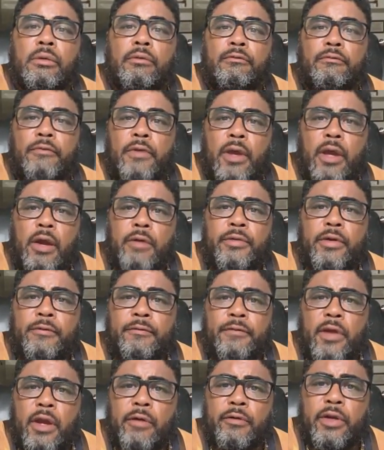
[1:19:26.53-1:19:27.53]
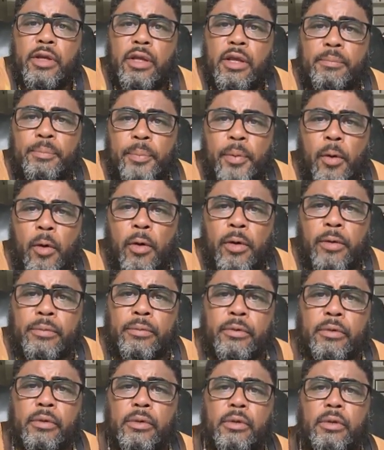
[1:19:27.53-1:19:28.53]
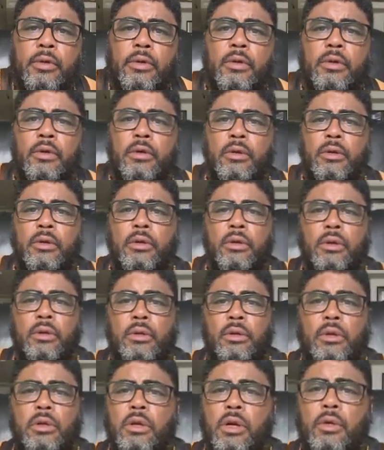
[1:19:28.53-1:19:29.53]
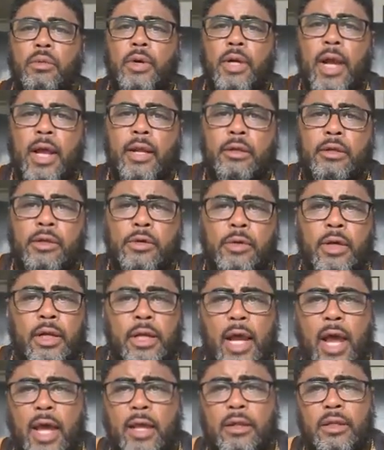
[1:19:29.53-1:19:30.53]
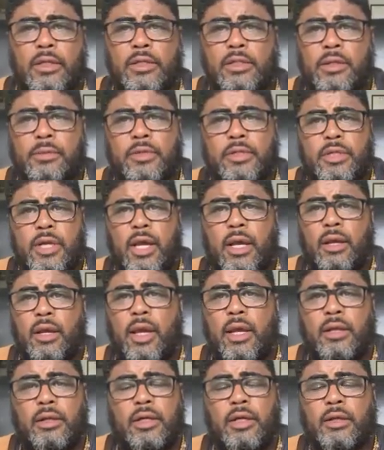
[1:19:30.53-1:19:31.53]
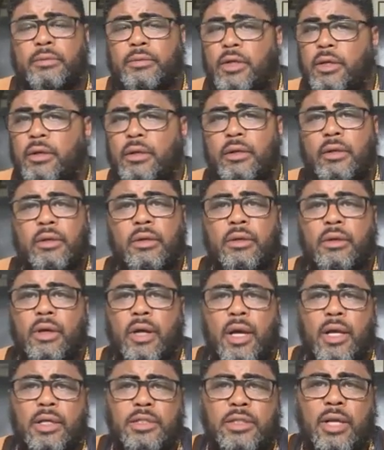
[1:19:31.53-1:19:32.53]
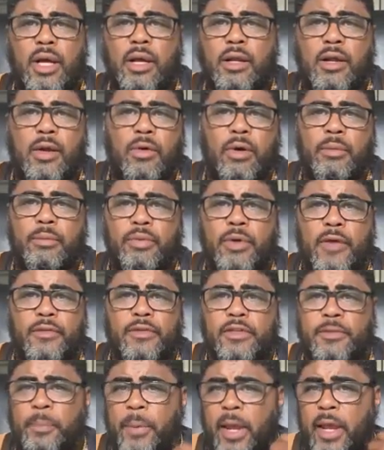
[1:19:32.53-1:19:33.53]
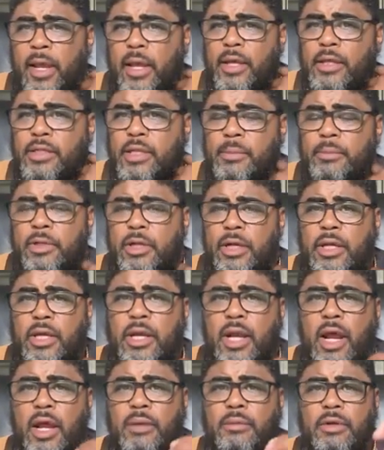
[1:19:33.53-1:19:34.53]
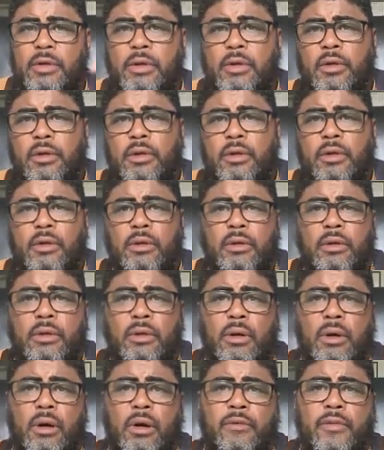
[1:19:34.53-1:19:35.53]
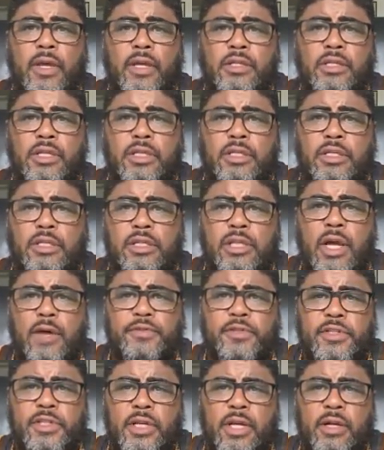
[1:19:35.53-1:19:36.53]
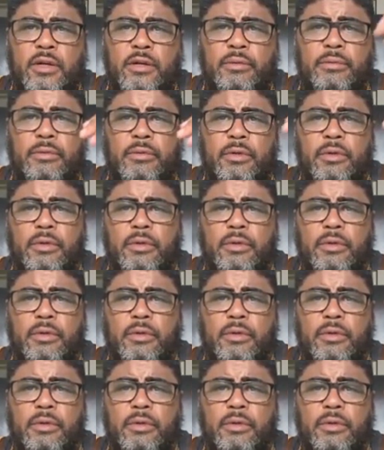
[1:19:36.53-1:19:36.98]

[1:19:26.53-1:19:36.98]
Very, very important. You know, what I do a lot is, let me tell you, hey, look, I, I go on Brother's page, I'm looking at, are they just self-centered?